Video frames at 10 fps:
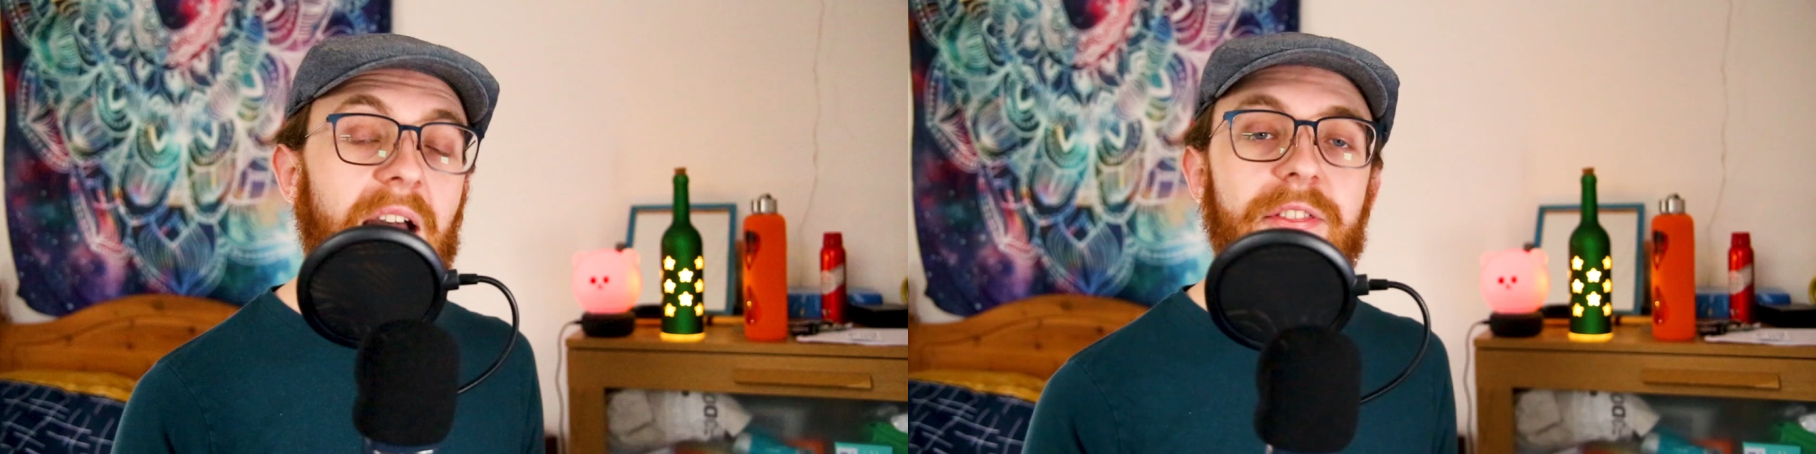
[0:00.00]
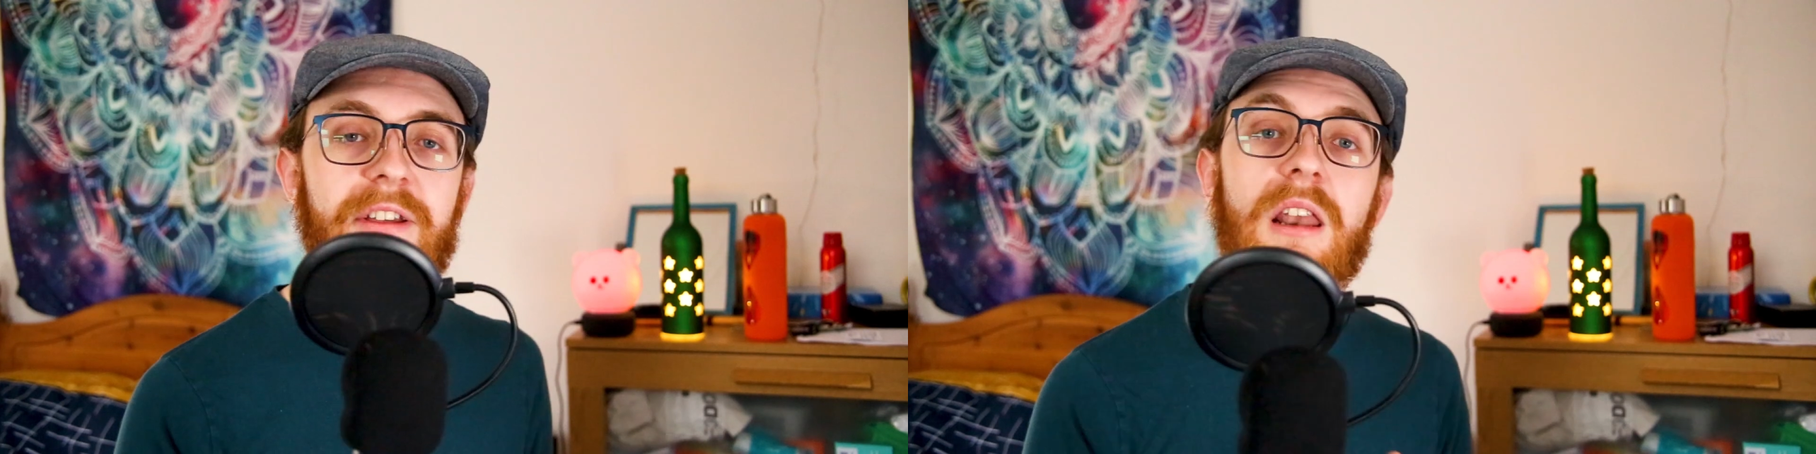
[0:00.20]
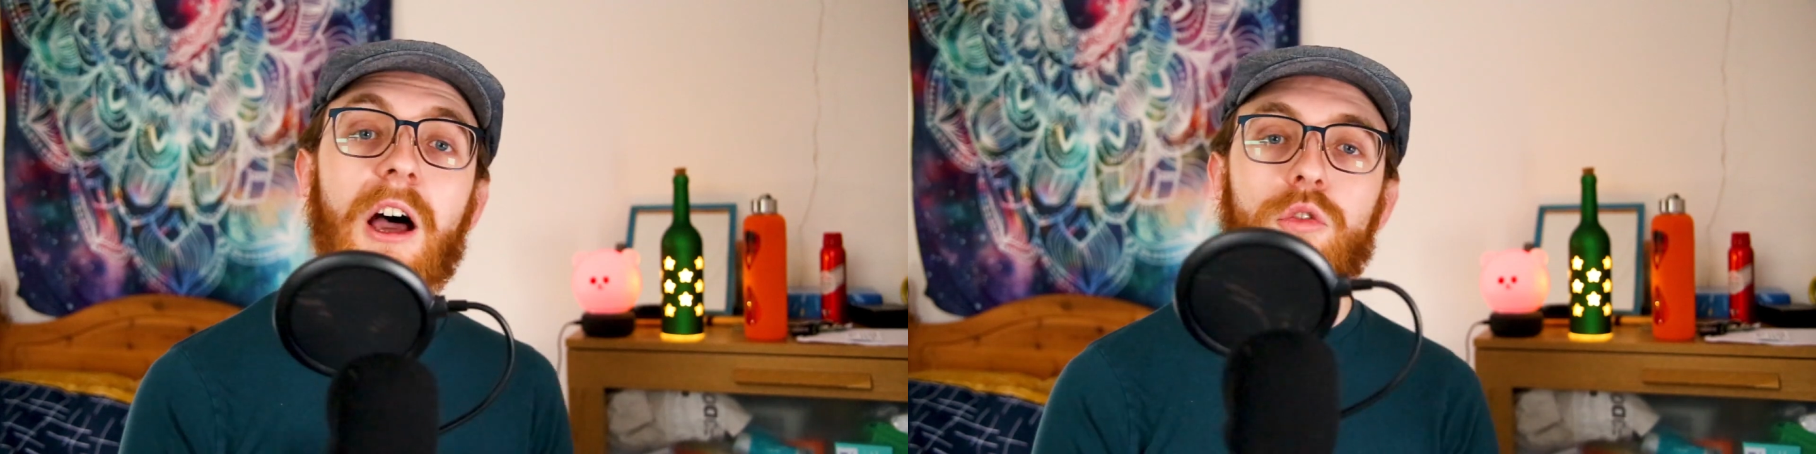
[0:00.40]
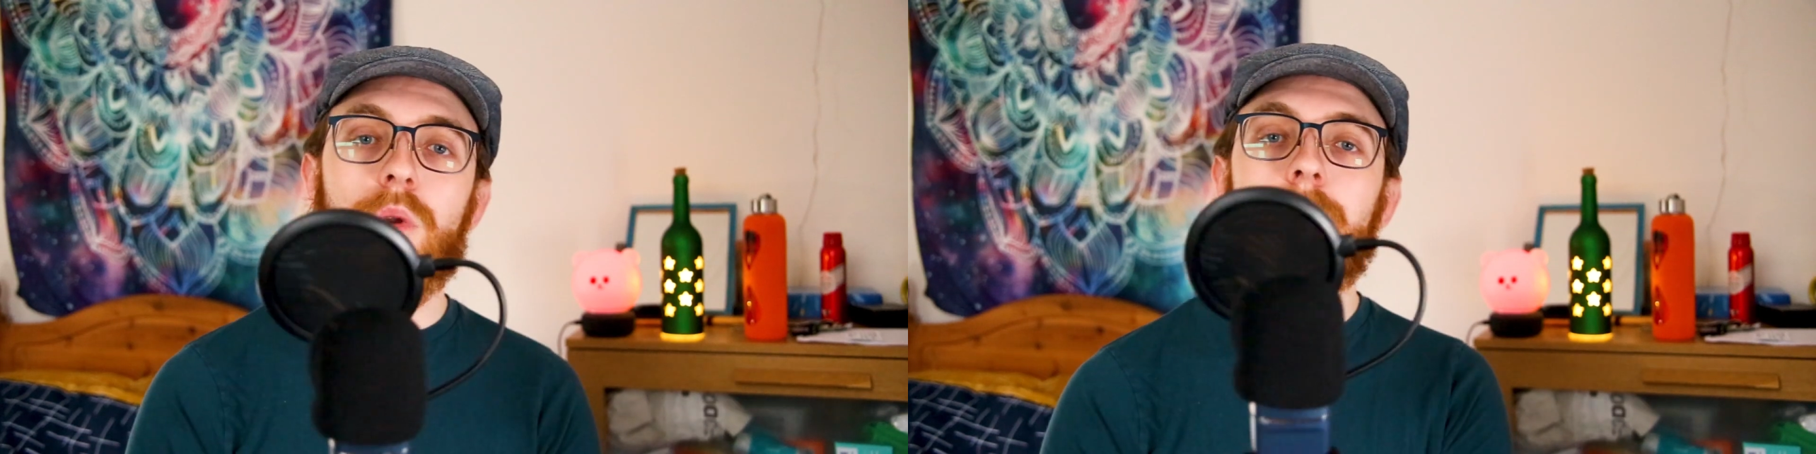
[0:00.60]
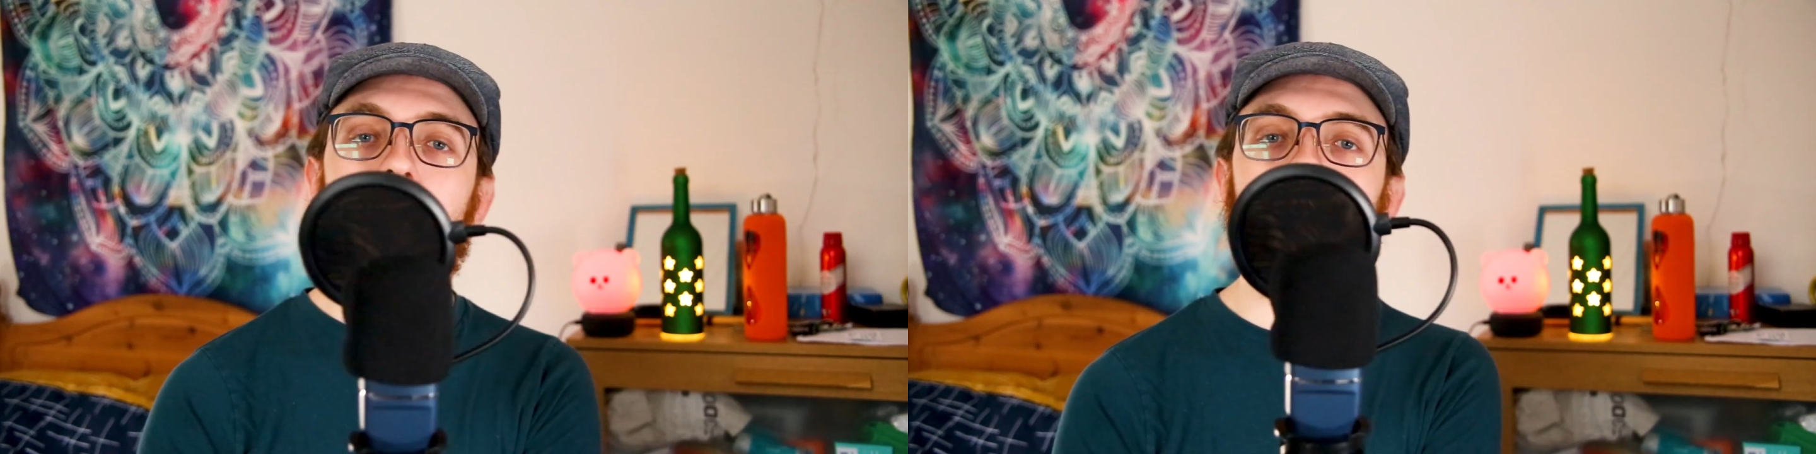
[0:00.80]
And the
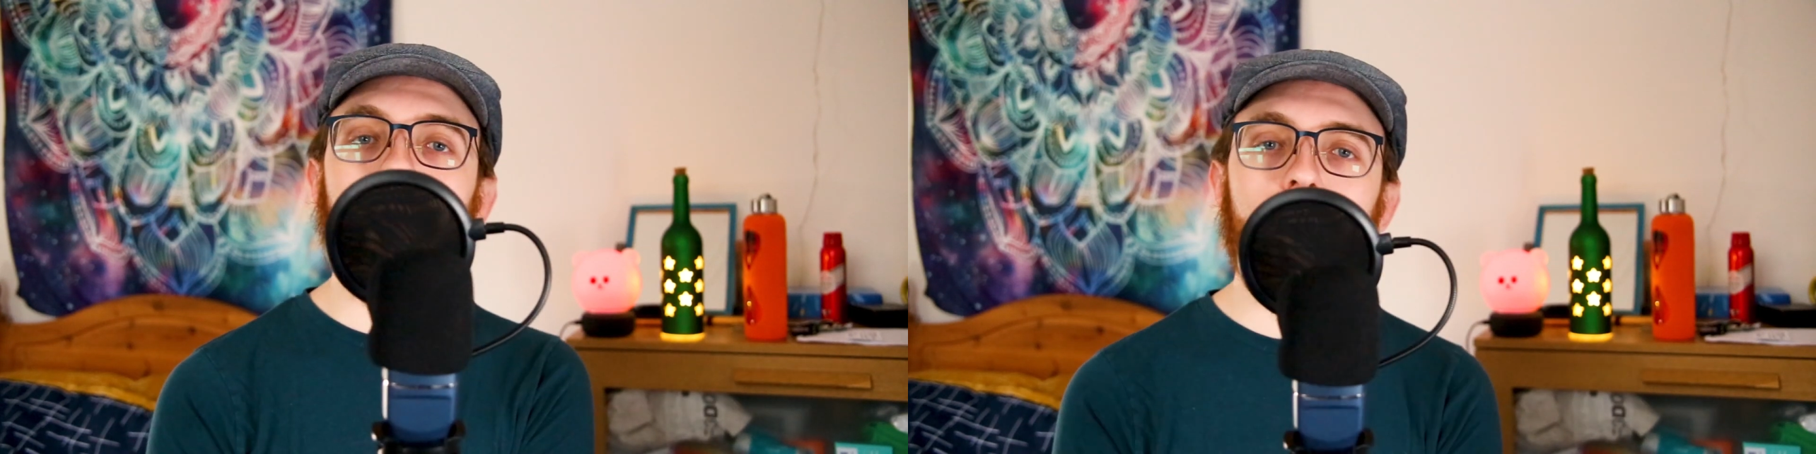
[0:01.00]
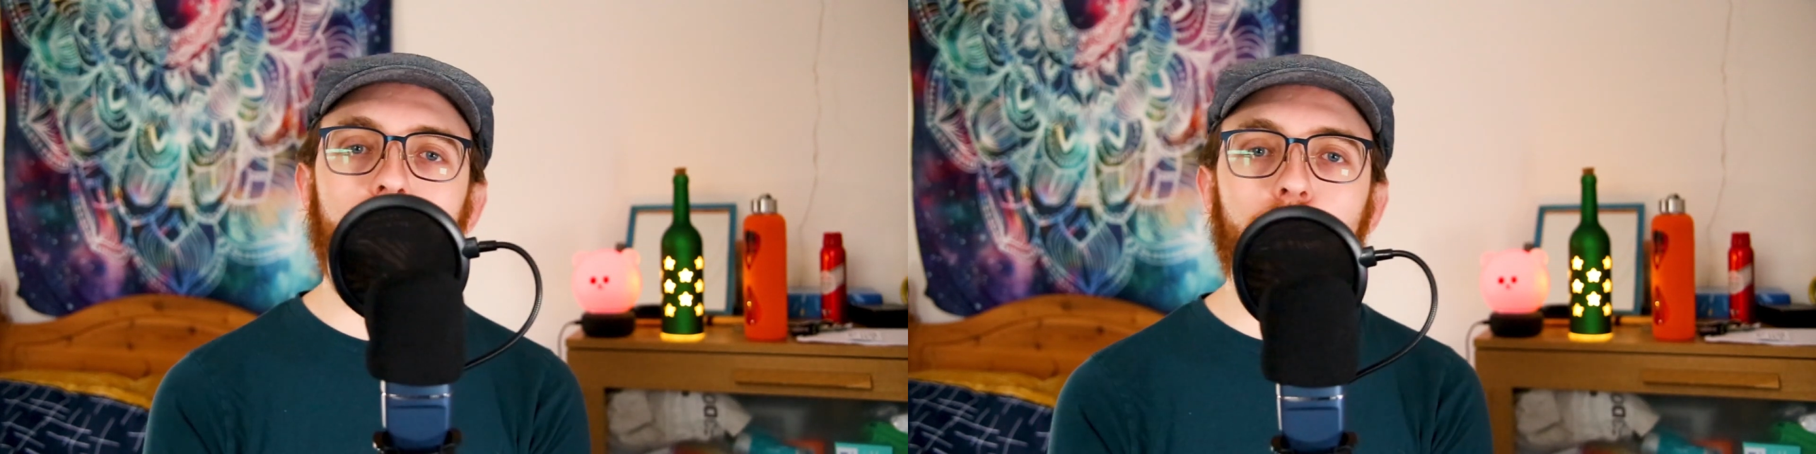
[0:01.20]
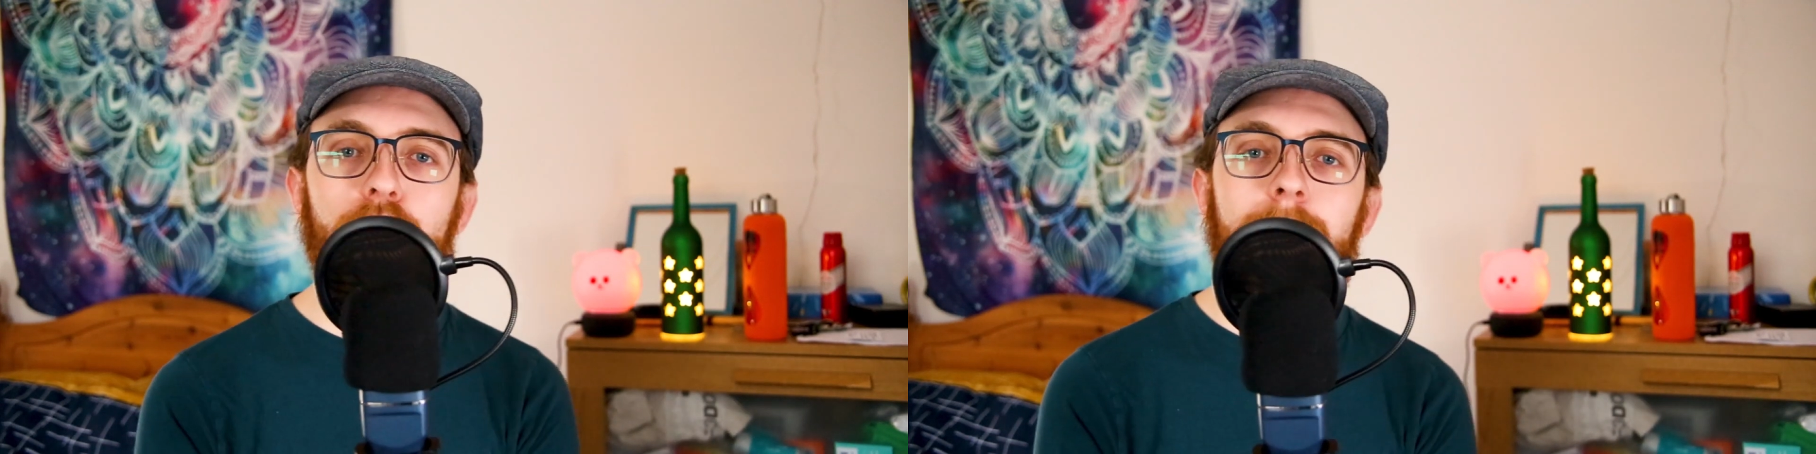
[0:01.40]
last one I'm going to talk